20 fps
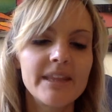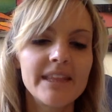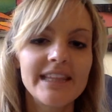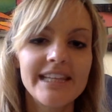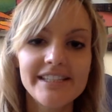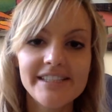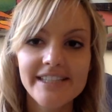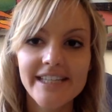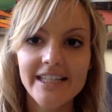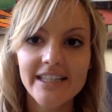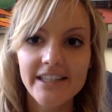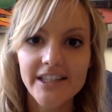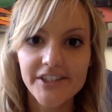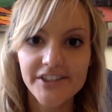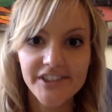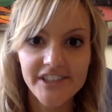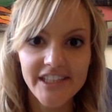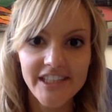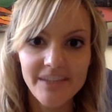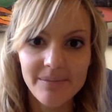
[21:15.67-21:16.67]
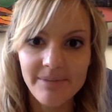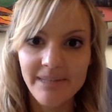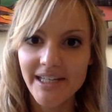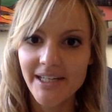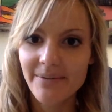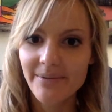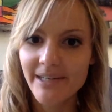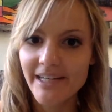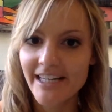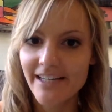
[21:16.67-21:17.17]
This can literally
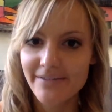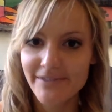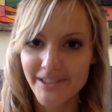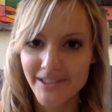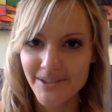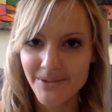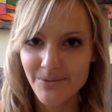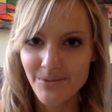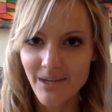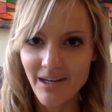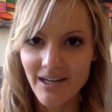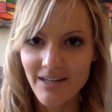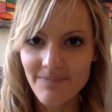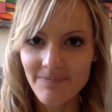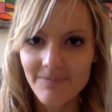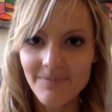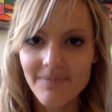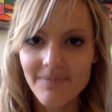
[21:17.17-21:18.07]
be whatever you want.